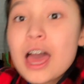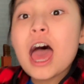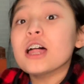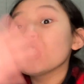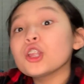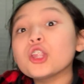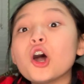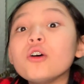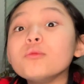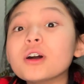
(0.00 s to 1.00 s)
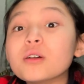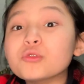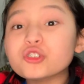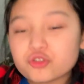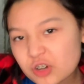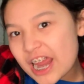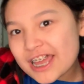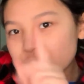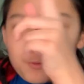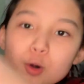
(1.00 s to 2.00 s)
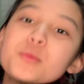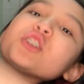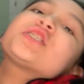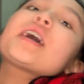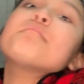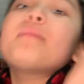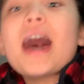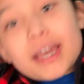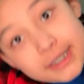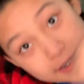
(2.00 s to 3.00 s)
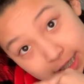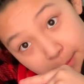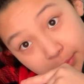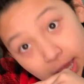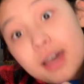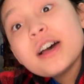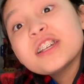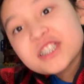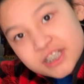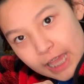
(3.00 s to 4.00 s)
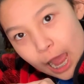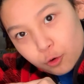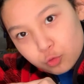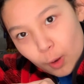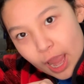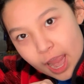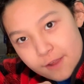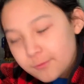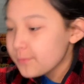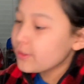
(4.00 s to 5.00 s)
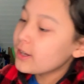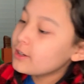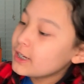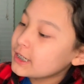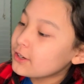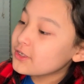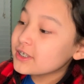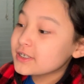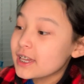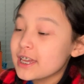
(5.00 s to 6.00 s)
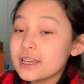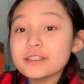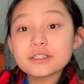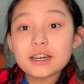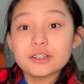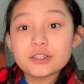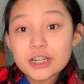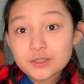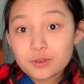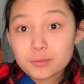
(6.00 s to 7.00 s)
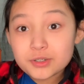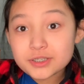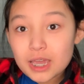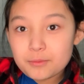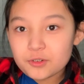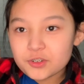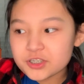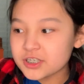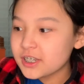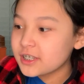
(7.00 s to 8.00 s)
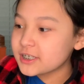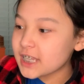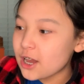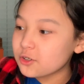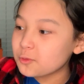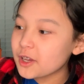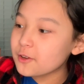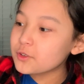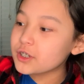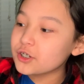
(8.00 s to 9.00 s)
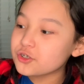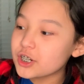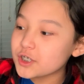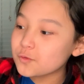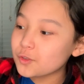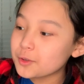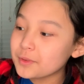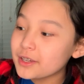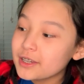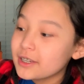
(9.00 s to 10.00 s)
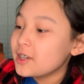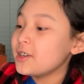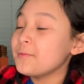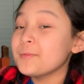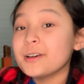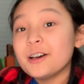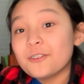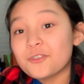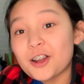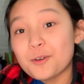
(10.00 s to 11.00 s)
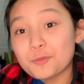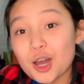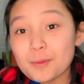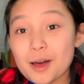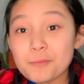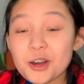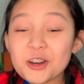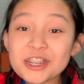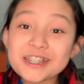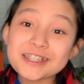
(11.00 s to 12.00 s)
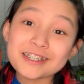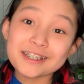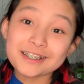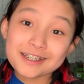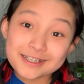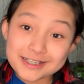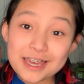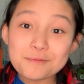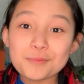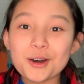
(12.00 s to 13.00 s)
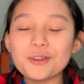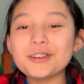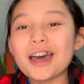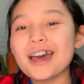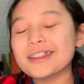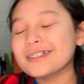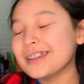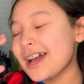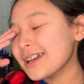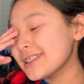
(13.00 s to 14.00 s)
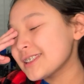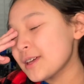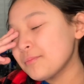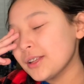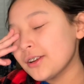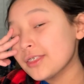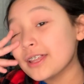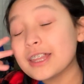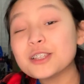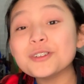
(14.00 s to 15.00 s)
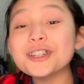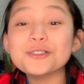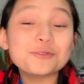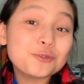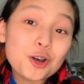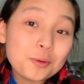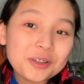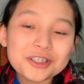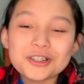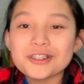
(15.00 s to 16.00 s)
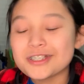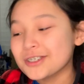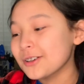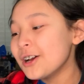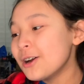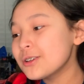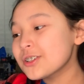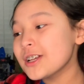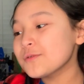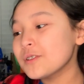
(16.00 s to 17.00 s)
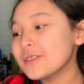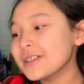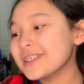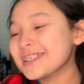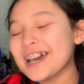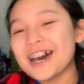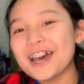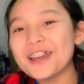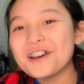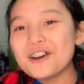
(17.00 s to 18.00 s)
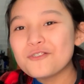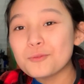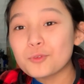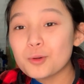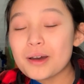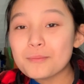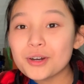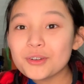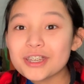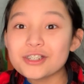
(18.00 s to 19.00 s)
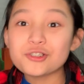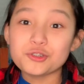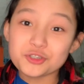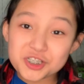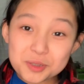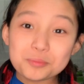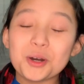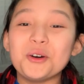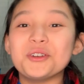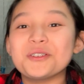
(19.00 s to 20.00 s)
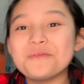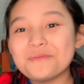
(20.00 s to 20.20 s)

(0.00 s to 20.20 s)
Hello and welcome to Transformers Step by Step Soundwave. Now this is Transformers Cyberverse Soundwave. We're going to transform him from robot mode into cassette mode, not cassette player. That's what he normally turns into. We're transforming this guy from robot mode into Jeep mode.